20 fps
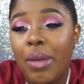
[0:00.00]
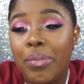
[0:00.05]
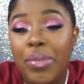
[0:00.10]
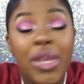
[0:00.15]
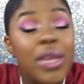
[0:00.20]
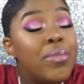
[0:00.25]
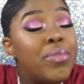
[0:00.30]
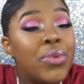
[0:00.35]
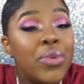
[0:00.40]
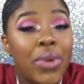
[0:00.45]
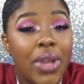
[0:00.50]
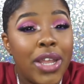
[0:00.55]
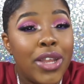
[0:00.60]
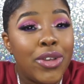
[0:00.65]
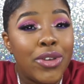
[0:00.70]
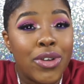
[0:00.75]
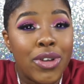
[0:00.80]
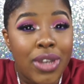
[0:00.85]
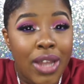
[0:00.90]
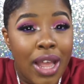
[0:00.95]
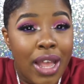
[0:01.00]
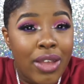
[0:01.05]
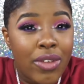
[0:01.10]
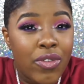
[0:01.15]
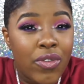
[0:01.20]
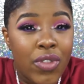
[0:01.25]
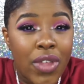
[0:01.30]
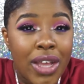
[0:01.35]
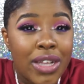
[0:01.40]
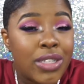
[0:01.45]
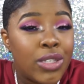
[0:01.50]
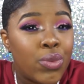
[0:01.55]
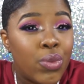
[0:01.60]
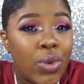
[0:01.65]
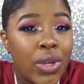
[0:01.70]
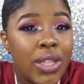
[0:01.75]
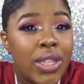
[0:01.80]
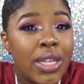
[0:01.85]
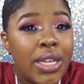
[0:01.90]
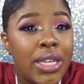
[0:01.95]
people in your life that's
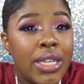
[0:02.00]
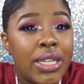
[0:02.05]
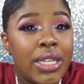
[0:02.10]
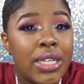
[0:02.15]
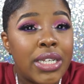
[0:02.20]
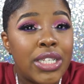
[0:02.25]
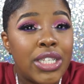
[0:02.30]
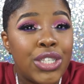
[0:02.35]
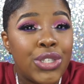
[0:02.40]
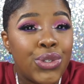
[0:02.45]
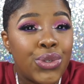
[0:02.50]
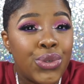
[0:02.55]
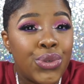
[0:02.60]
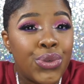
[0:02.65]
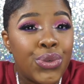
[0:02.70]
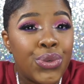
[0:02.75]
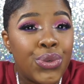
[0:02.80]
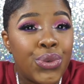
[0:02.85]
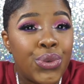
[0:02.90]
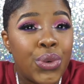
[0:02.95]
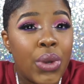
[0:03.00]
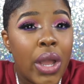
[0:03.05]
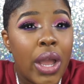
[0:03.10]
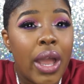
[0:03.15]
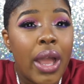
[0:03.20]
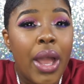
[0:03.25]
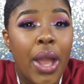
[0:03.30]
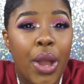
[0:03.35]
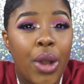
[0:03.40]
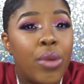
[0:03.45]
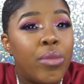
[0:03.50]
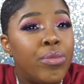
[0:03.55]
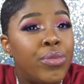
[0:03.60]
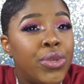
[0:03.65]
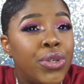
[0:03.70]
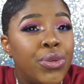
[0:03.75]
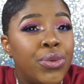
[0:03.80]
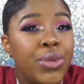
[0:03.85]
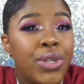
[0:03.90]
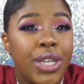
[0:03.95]
willing to help
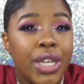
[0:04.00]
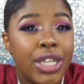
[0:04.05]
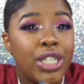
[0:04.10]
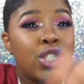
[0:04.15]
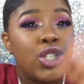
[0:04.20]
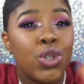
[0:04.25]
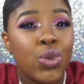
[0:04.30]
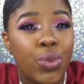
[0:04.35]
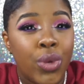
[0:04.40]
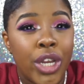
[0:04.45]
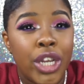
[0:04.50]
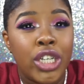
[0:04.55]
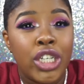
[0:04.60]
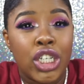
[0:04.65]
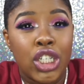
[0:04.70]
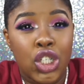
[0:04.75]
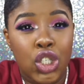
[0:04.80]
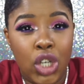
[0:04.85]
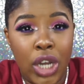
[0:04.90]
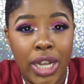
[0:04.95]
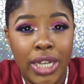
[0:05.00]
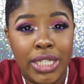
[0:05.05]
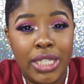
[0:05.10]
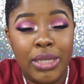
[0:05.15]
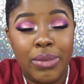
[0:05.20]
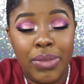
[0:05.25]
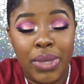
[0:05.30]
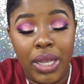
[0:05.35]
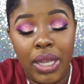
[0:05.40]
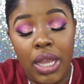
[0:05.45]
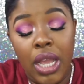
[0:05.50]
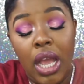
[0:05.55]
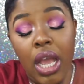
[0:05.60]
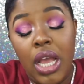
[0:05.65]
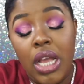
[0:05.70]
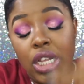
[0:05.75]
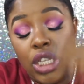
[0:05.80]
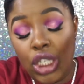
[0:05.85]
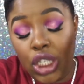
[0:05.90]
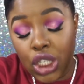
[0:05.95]
you get to where you're trying to be.
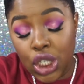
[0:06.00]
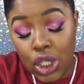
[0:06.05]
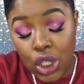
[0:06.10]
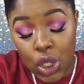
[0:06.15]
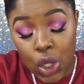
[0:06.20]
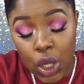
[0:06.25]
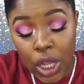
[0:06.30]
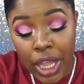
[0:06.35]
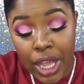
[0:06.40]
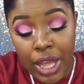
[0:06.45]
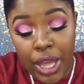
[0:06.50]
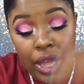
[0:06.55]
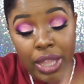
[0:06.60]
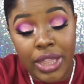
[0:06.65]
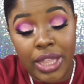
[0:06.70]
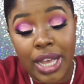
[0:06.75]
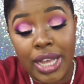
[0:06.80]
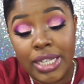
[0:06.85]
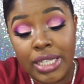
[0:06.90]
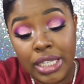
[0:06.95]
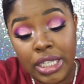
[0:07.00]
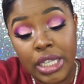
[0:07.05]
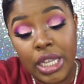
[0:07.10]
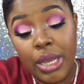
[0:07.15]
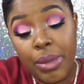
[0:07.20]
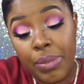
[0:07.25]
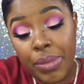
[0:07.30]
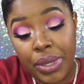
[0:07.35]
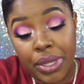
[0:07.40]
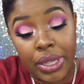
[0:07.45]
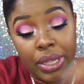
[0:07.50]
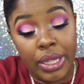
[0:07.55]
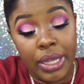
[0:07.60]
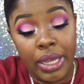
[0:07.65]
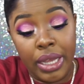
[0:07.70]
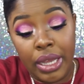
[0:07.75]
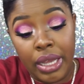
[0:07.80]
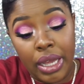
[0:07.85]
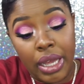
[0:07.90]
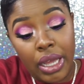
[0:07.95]
So yeah, that's
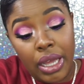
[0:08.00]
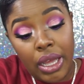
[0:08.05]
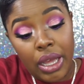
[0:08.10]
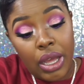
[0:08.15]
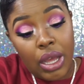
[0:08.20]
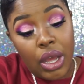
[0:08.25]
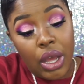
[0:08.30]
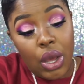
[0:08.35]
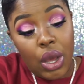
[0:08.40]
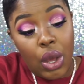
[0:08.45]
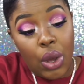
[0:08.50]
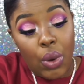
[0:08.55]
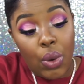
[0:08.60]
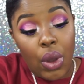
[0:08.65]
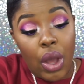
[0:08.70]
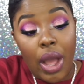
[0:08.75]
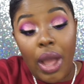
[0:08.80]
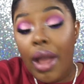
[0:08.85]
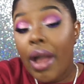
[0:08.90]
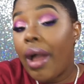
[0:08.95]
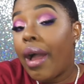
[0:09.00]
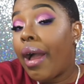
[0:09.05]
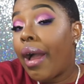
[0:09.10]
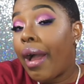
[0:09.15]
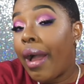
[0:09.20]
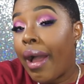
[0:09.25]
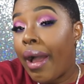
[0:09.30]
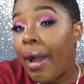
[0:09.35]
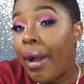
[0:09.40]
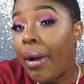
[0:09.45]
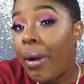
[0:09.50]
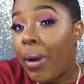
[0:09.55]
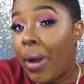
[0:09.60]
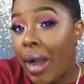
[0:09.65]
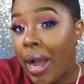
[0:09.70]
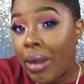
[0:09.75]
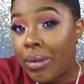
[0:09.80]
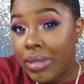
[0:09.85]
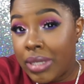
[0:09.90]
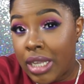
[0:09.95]
typically how
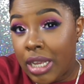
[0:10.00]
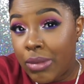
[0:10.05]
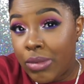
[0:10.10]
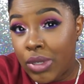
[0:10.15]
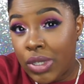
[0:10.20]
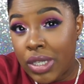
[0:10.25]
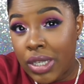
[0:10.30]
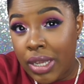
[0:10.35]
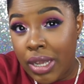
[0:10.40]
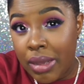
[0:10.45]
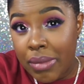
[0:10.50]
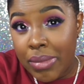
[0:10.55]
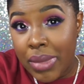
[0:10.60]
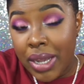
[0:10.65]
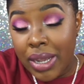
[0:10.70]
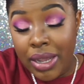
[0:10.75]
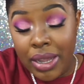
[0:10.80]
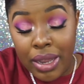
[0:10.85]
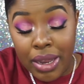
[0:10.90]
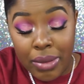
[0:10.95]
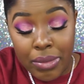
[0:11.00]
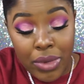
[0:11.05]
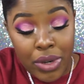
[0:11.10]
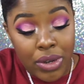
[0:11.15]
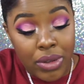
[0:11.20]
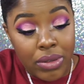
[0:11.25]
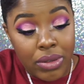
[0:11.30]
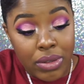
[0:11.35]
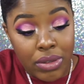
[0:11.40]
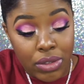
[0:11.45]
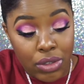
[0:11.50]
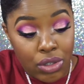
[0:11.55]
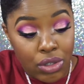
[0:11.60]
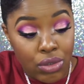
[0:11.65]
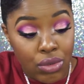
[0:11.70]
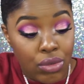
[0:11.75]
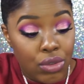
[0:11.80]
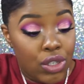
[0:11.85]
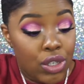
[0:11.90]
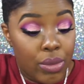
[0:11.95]
I was able to get my camera
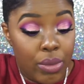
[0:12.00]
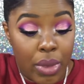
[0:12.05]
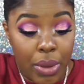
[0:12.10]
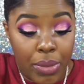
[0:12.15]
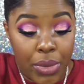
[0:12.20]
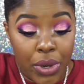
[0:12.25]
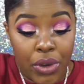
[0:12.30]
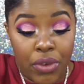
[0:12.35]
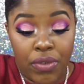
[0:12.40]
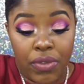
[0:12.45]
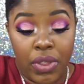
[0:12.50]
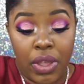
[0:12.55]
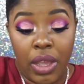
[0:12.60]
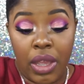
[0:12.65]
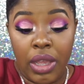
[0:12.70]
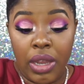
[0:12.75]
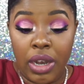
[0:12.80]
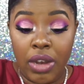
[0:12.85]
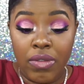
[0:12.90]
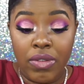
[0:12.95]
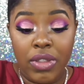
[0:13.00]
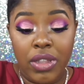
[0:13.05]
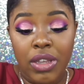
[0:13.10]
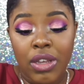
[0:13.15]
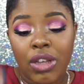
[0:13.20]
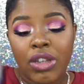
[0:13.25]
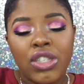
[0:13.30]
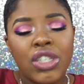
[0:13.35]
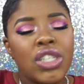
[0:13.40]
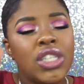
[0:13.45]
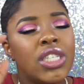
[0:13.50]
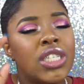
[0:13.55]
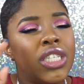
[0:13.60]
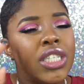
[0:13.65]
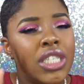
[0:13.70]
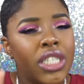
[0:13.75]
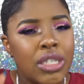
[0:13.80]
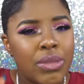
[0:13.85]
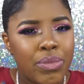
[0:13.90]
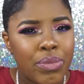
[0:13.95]
due to my birthday and everything else. So
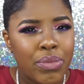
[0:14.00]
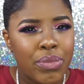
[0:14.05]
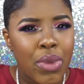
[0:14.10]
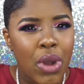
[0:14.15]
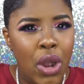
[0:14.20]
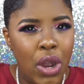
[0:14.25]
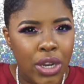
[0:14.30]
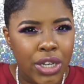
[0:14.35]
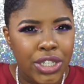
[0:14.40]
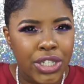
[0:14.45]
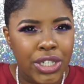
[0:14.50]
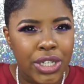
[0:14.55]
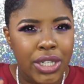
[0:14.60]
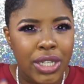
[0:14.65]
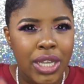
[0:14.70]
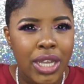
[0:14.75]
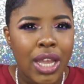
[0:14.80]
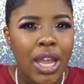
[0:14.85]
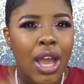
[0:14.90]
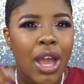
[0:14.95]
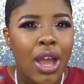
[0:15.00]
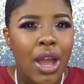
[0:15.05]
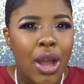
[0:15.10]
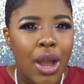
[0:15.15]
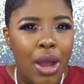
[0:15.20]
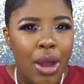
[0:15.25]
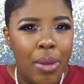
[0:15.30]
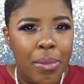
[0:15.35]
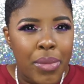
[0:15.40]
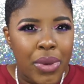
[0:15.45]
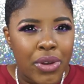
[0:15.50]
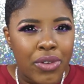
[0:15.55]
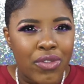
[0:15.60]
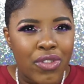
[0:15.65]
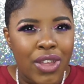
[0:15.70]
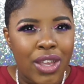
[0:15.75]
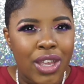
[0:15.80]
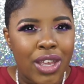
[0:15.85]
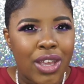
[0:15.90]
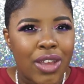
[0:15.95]
this is partially a
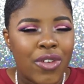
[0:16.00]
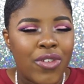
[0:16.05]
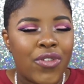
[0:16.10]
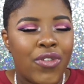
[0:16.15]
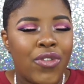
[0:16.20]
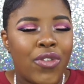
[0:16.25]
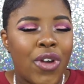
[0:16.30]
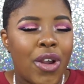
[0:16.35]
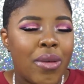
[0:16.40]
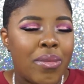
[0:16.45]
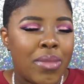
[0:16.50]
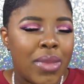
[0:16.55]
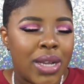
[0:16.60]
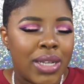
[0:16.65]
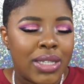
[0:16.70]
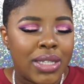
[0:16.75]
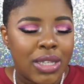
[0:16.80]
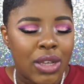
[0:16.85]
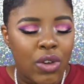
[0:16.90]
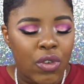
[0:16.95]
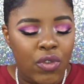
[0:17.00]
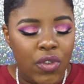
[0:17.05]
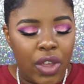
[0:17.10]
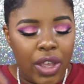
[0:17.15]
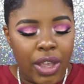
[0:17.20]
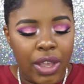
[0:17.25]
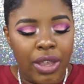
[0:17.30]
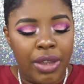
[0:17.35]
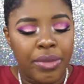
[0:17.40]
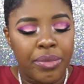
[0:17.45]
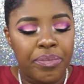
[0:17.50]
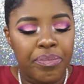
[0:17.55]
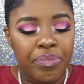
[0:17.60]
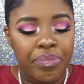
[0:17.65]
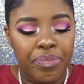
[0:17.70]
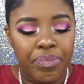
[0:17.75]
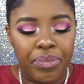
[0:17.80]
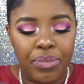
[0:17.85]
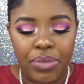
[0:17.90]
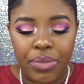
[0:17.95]
birthday gift from myself and
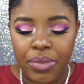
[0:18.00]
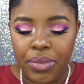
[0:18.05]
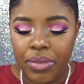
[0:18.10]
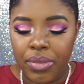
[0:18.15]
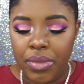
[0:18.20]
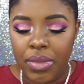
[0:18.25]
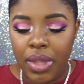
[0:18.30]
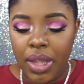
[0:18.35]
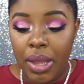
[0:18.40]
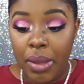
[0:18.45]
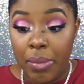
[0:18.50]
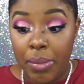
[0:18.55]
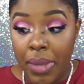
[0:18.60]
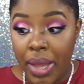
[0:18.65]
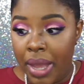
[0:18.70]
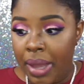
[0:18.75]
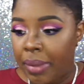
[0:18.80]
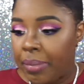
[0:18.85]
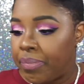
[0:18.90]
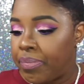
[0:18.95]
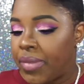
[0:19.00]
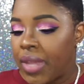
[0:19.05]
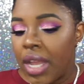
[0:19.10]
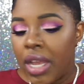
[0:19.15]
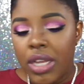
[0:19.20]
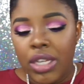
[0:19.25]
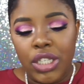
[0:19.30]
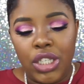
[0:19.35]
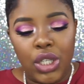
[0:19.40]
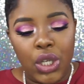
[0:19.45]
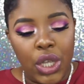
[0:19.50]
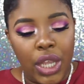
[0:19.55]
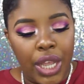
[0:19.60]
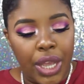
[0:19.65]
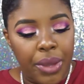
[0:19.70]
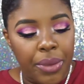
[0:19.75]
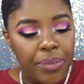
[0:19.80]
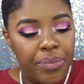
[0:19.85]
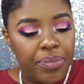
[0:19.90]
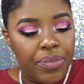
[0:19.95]
Bae. So
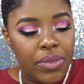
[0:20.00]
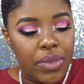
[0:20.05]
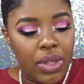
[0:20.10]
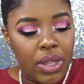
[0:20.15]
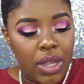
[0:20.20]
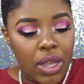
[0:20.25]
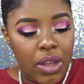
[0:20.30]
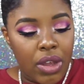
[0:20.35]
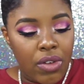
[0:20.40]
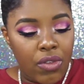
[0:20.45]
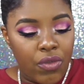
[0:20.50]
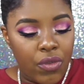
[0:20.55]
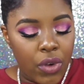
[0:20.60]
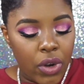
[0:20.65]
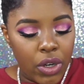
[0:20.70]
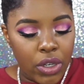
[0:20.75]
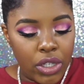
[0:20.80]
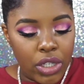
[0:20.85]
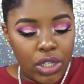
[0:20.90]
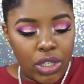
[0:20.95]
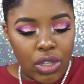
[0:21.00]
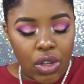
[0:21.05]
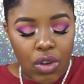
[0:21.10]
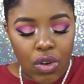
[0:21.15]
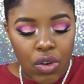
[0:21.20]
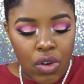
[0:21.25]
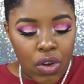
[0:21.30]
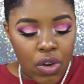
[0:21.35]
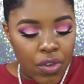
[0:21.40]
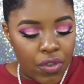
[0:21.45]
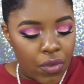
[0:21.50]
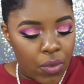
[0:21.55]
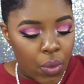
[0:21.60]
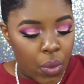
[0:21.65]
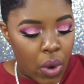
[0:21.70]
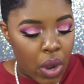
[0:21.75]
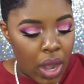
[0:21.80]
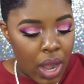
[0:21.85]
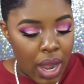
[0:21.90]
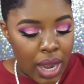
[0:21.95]
yeah, first off,
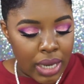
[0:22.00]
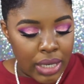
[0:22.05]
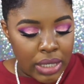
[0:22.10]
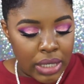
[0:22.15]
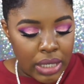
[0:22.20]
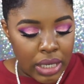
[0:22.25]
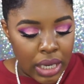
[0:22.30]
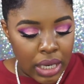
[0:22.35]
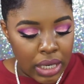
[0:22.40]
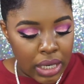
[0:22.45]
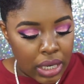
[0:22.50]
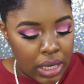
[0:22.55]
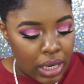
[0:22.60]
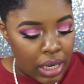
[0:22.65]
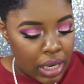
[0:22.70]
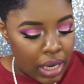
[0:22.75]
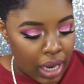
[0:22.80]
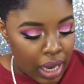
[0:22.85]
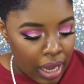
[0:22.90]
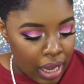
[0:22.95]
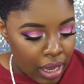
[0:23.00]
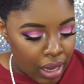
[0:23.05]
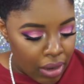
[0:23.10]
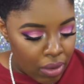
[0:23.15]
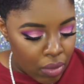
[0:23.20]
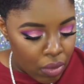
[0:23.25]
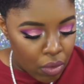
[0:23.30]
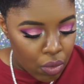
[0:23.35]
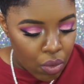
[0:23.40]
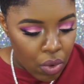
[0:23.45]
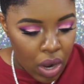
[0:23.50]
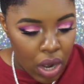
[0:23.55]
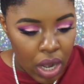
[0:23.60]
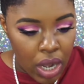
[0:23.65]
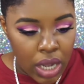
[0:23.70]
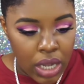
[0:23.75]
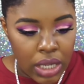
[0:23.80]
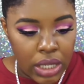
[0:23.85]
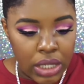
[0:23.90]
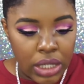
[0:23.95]
what I did get
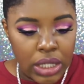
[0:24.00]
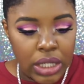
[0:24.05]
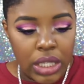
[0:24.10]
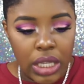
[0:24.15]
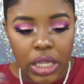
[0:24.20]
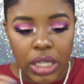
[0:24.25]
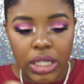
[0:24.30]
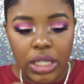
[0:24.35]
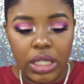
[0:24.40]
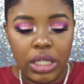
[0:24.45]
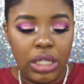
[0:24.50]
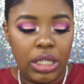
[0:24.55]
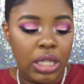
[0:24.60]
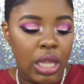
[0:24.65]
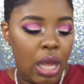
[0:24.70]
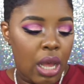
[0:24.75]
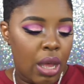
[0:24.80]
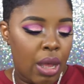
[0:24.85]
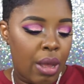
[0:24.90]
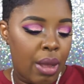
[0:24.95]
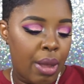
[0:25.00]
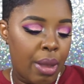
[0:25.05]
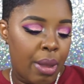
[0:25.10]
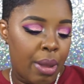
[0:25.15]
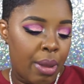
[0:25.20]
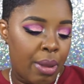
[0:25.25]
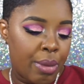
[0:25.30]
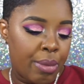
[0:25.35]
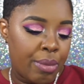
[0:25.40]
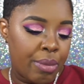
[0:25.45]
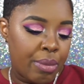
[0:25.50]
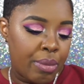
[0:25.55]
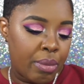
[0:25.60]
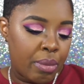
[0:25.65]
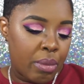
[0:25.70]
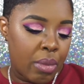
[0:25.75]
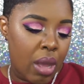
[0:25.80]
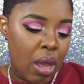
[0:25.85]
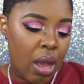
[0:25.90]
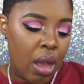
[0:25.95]
was some